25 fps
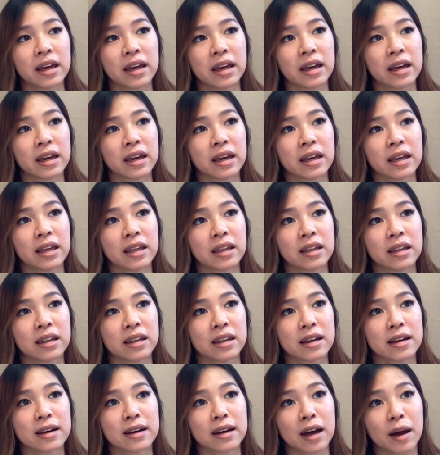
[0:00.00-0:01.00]
And
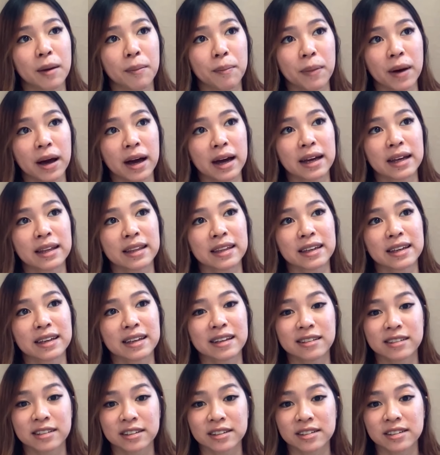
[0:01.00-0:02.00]
kapag
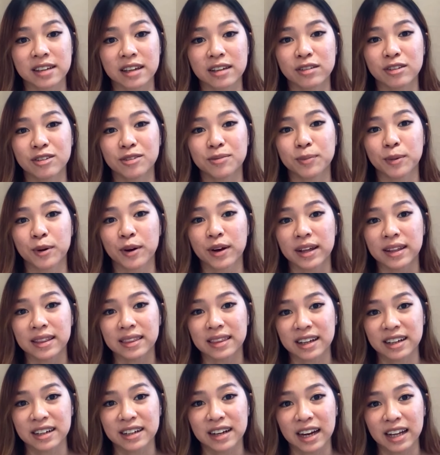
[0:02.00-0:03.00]
naging successful po at
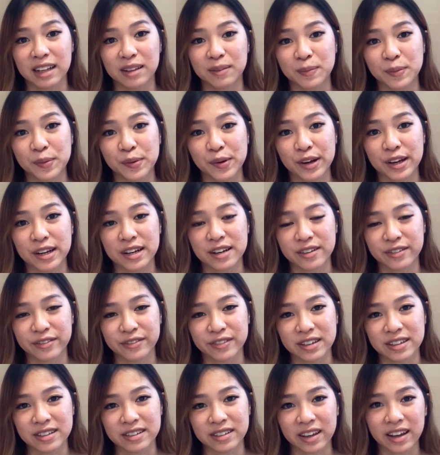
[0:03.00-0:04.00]
nag-grant po kayo ng
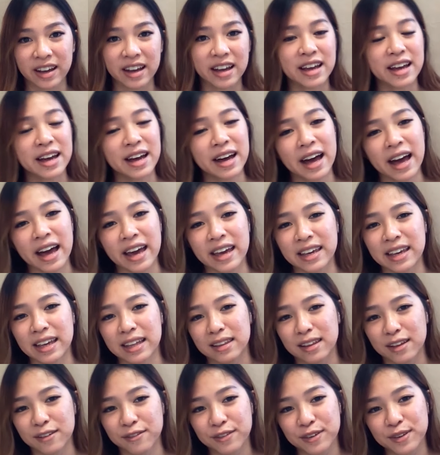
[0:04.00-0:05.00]
visa, I
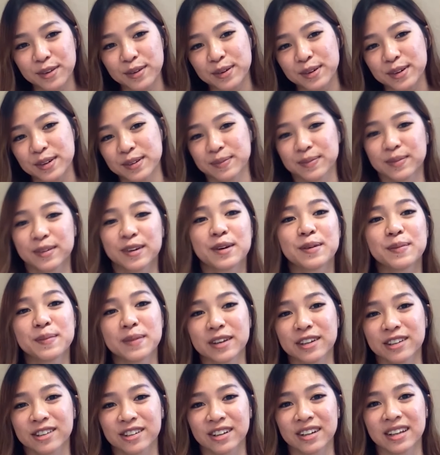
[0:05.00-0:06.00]
get a few
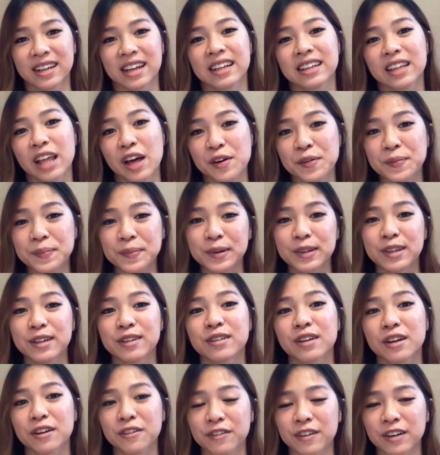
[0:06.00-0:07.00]
commission. Ang tawag po
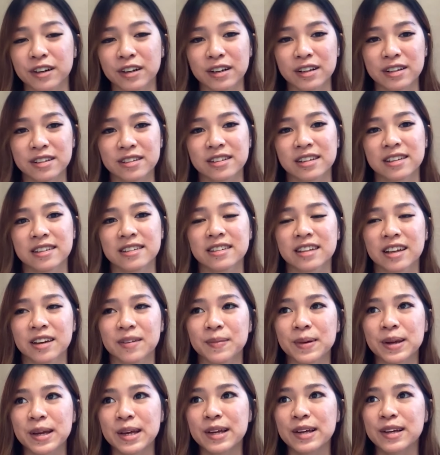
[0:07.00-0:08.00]
dun, referral system.
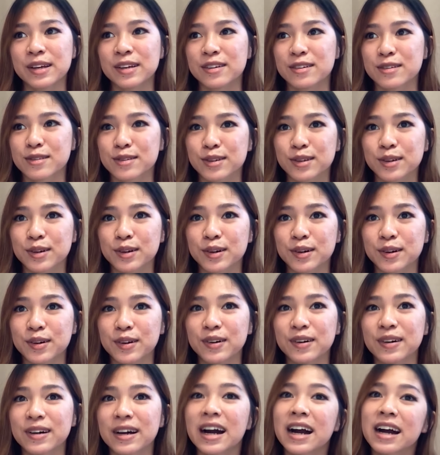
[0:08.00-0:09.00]

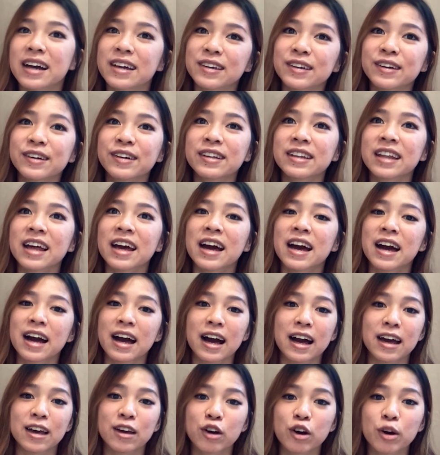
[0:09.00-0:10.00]
So, ayun.
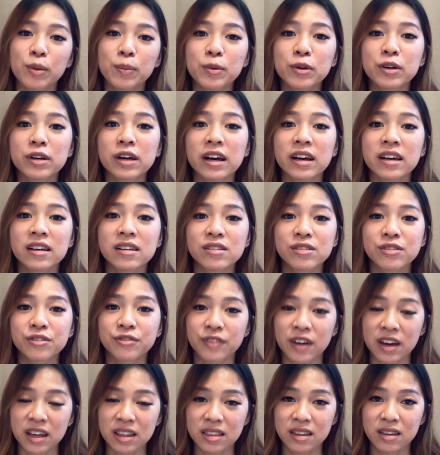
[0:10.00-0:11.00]
I hope you guys
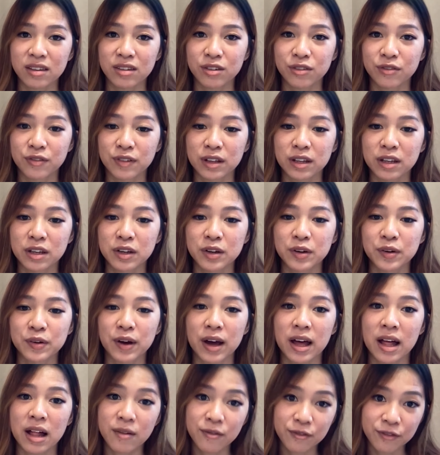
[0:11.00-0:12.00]
find this video
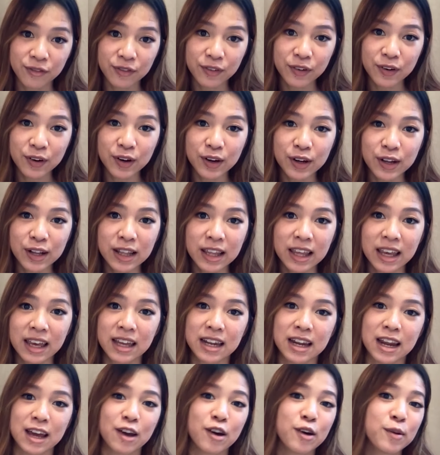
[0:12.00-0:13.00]
helpful
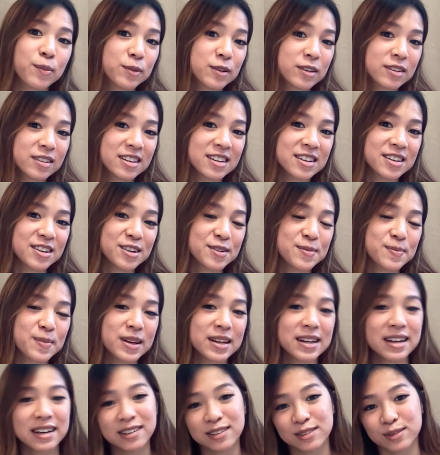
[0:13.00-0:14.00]
and I hope to see you on
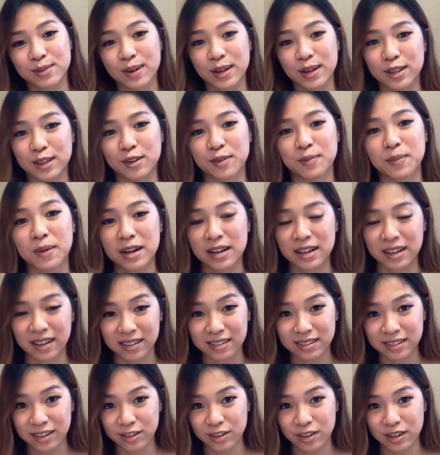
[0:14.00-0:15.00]
my next Kung mayroon
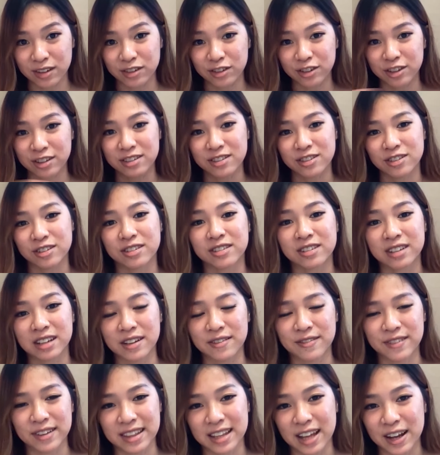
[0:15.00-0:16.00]
kayong suggestions, just
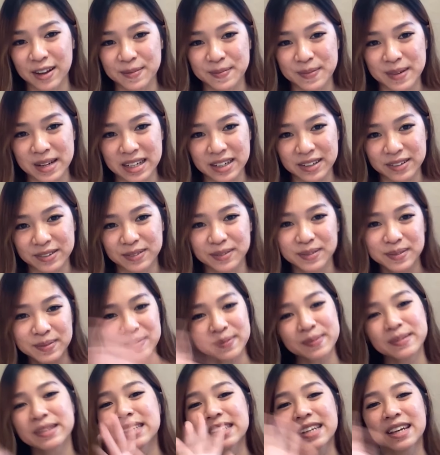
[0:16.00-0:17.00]
leave it down below.
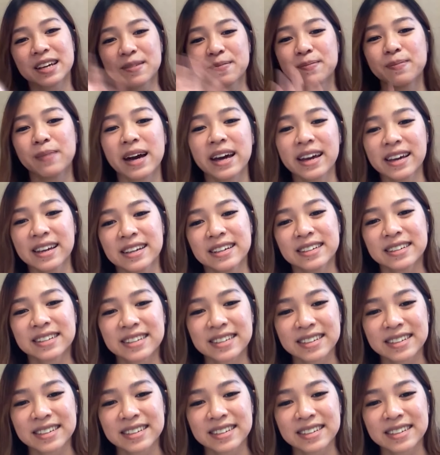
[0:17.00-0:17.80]
Bye!